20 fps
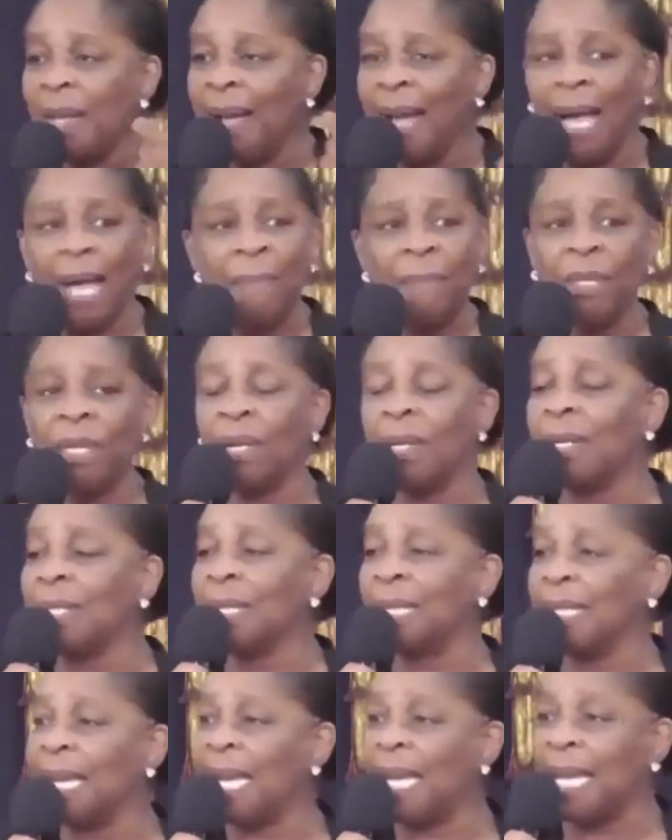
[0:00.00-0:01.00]
I'm not going to
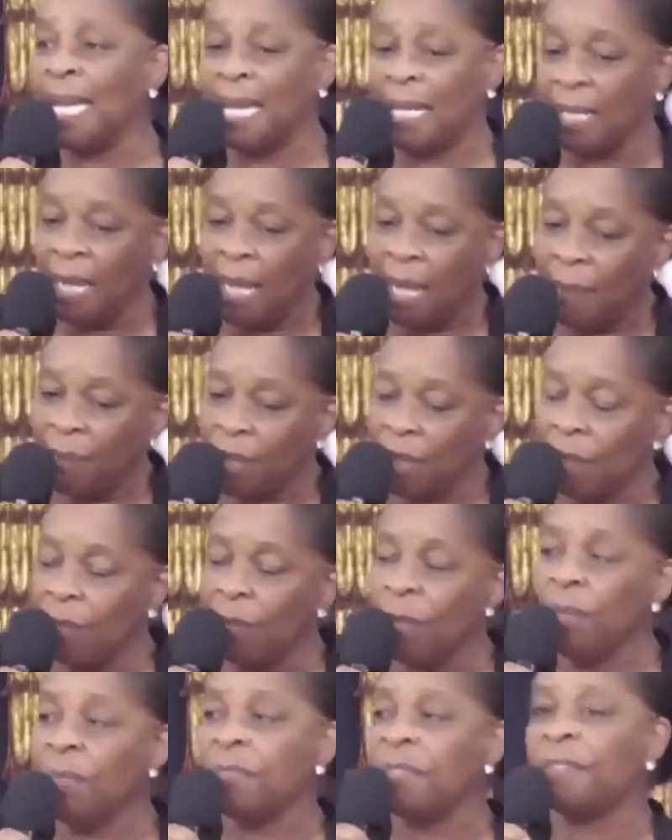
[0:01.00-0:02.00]
get in. I'm going to
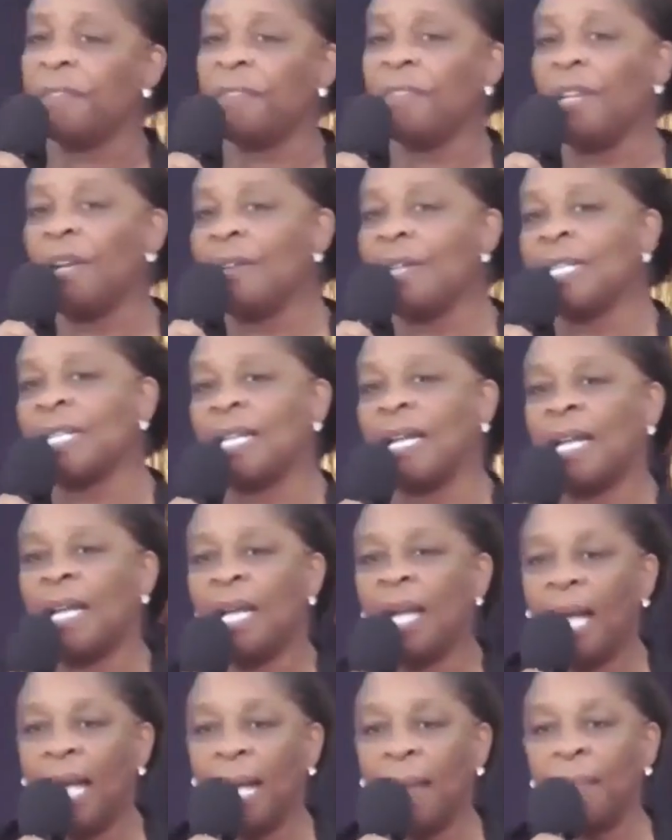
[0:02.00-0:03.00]
move to Florida
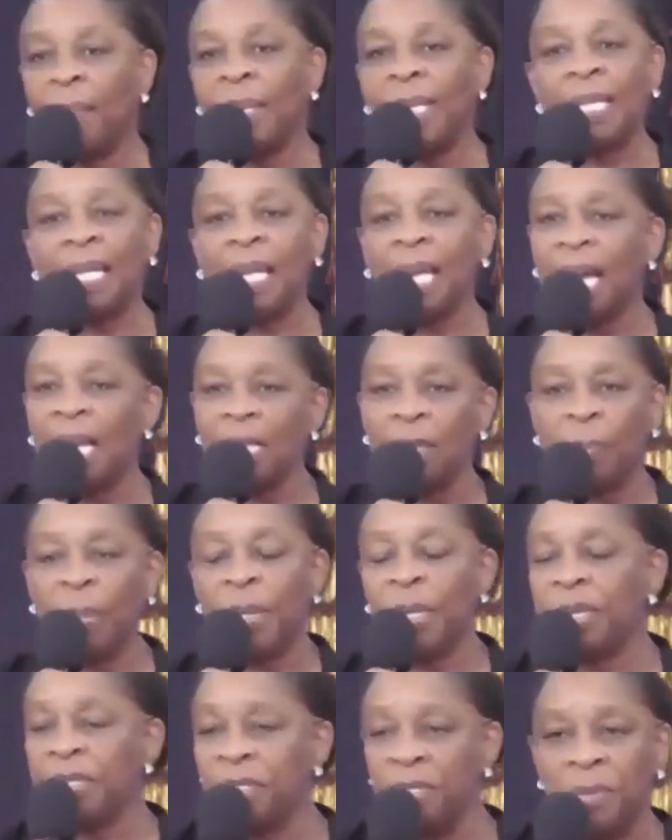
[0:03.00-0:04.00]
and be the kind of
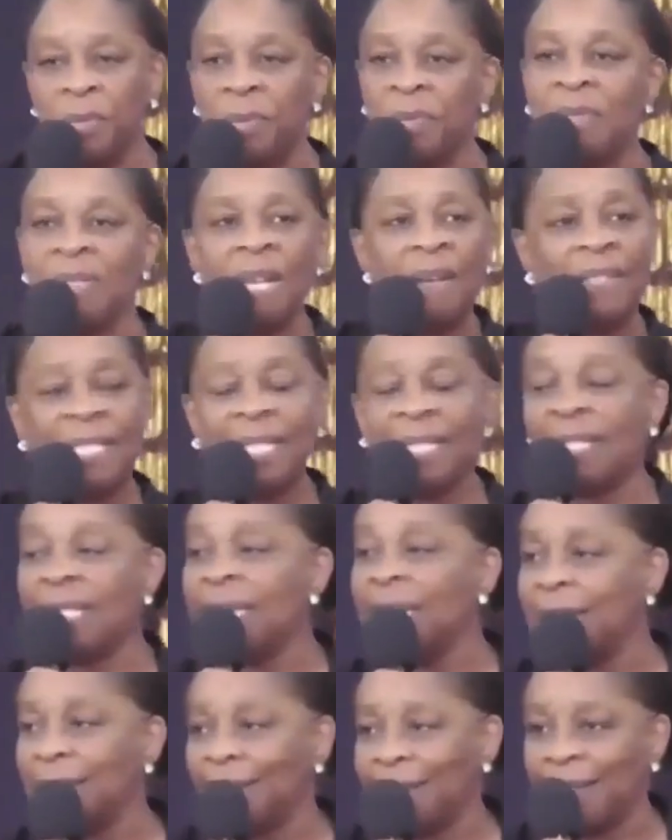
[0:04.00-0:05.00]
person who never
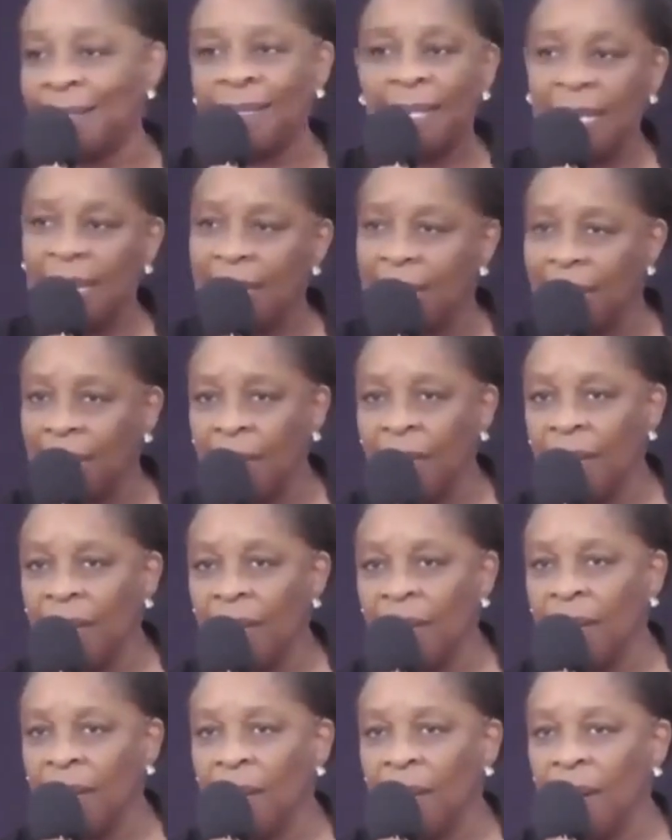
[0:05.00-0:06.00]
sees the sea.
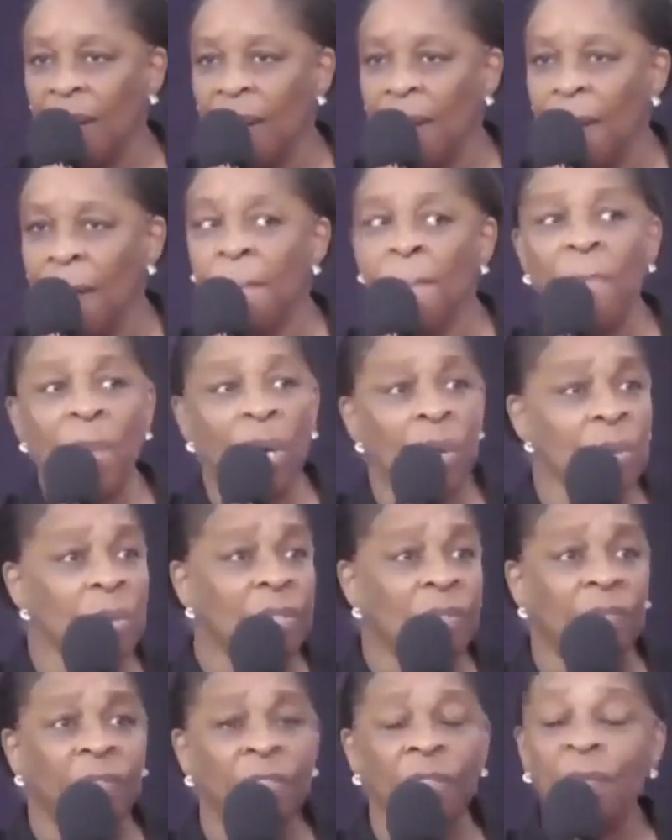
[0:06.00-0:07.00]

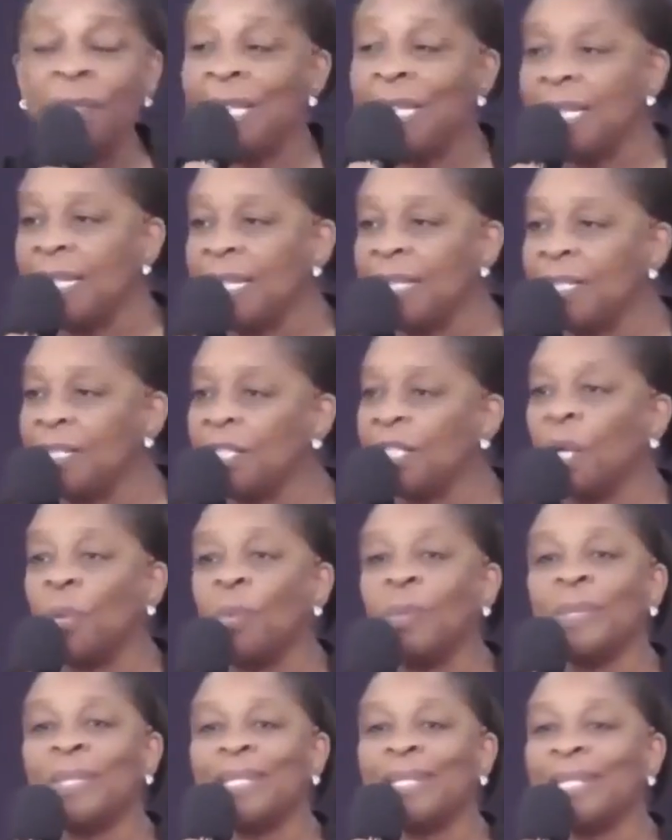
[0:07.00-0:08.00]
Most Floridians
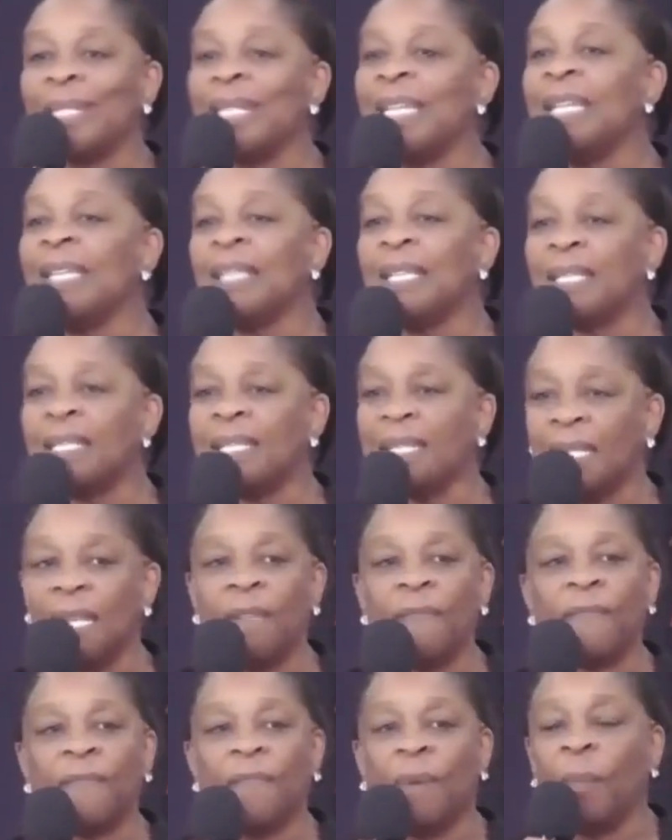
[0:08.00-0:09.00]
don't see the sea
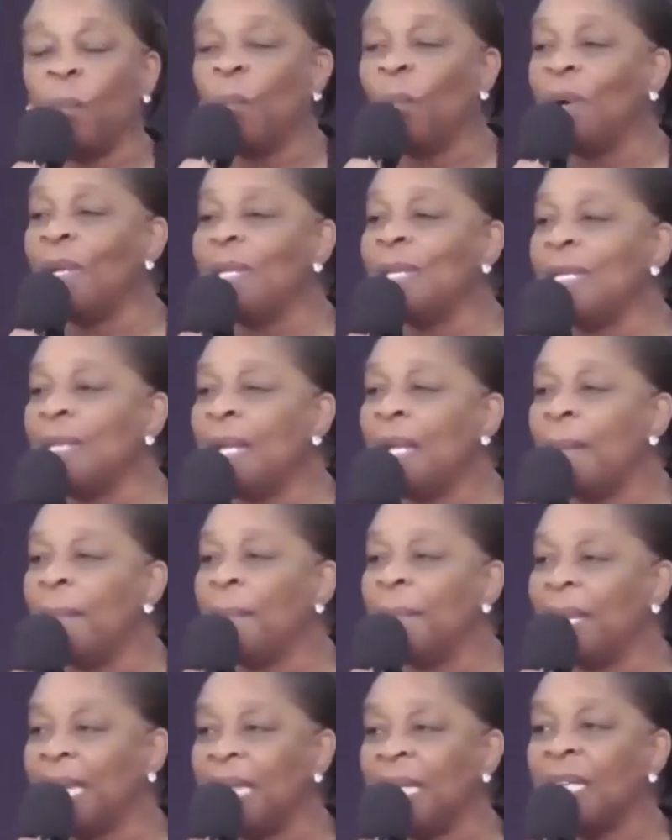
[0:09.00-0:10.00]
from one
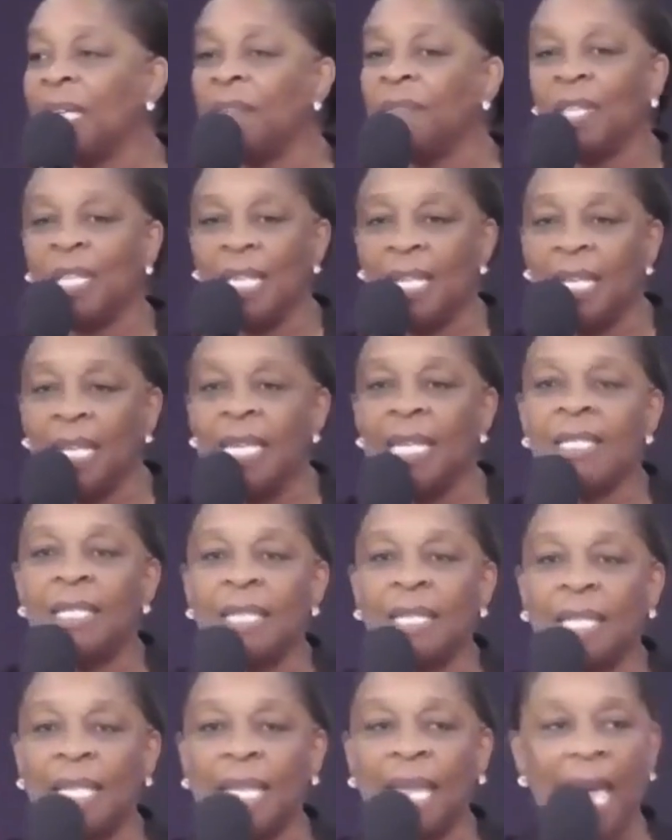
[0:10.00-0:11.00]
beginning of the year to
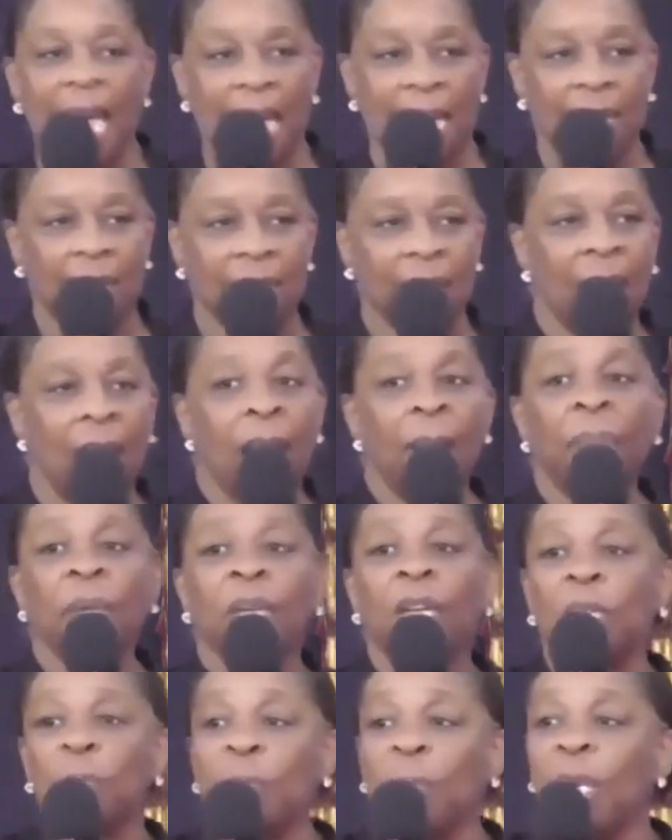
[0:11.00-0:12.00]
the end
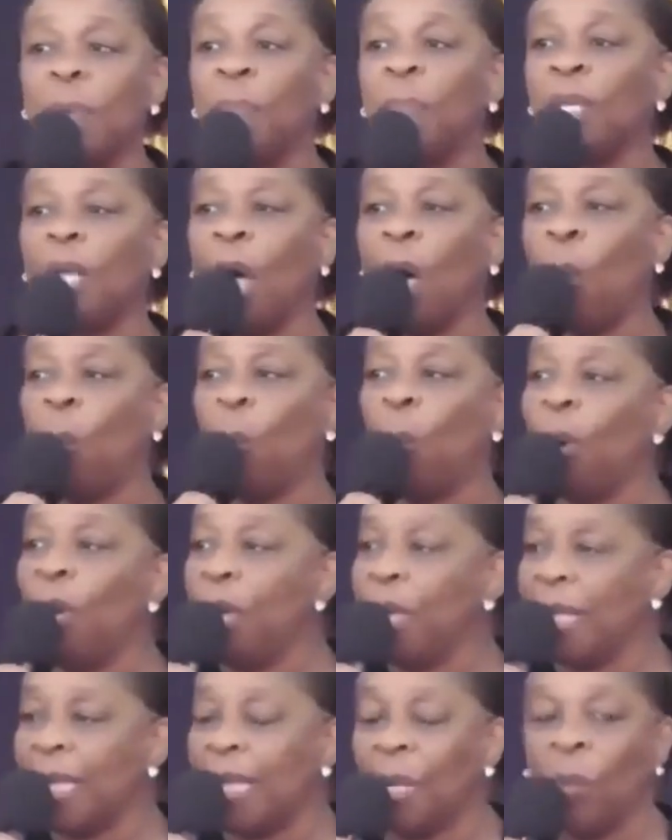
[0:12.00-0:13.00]
because people are
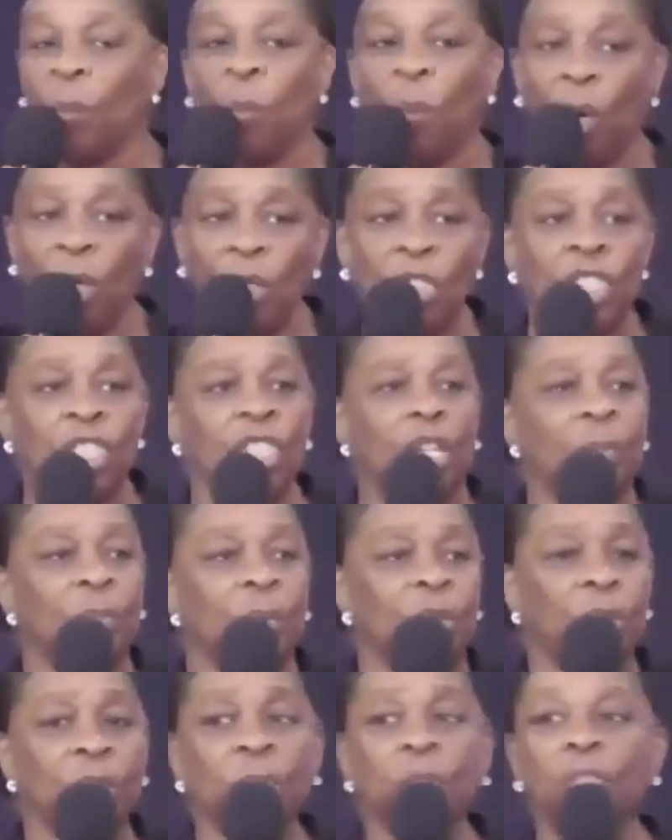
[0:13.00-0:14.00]
working one job,
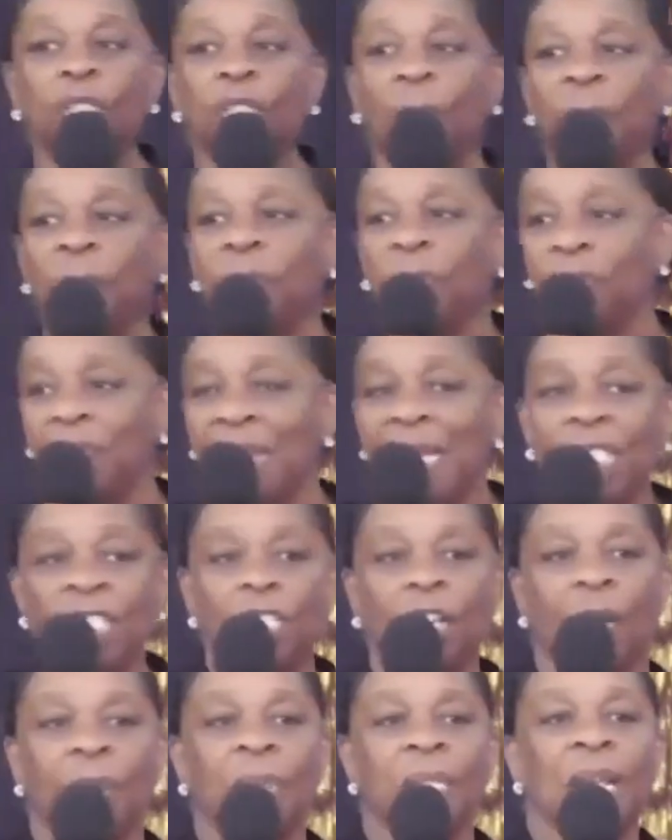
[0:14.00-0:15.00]
two jobs, three
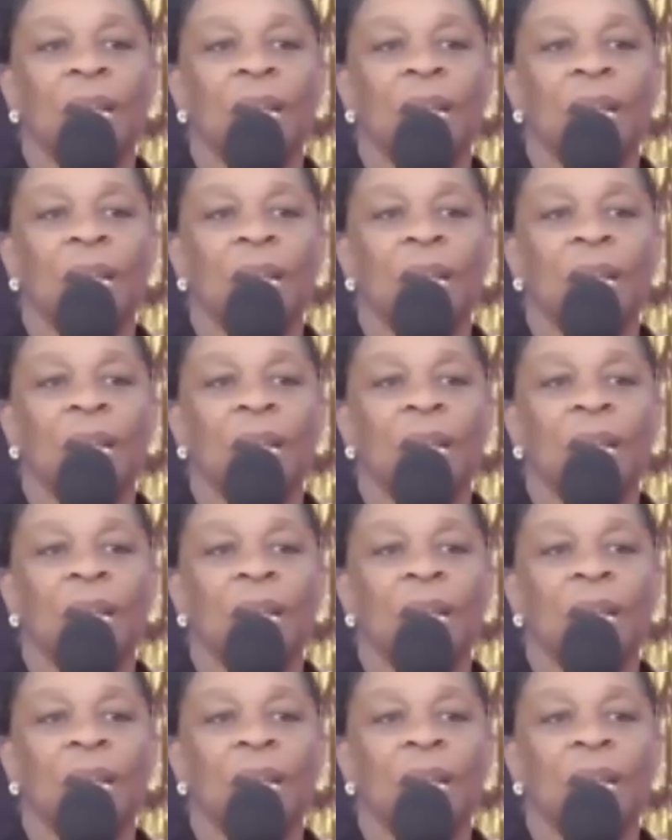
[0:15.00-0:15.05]
jobs